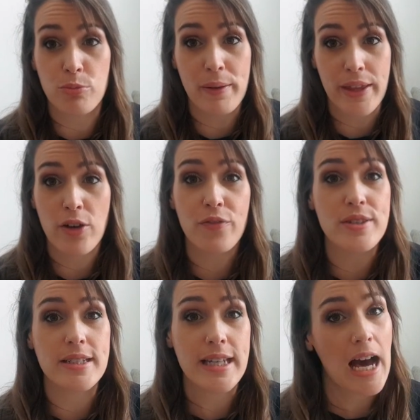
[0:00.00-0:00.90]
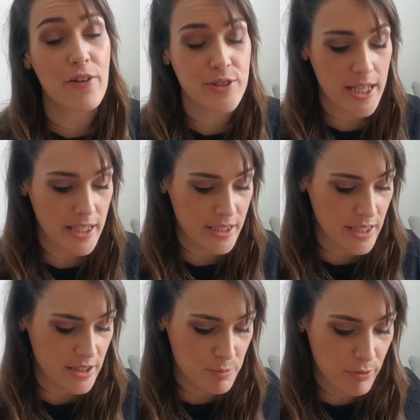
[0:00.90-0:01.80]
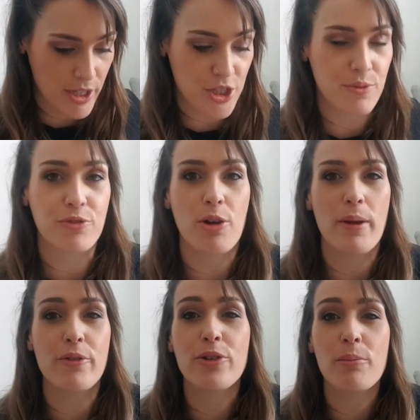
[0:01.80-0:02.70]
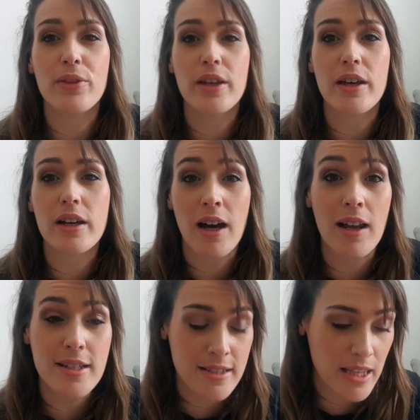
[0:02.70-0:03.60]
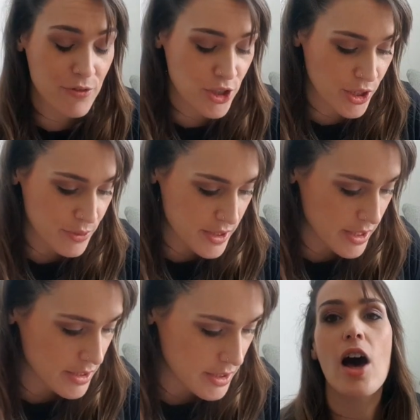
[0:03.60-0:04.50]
but they obviously have taken inspiration from it, from the colours that they've chosen.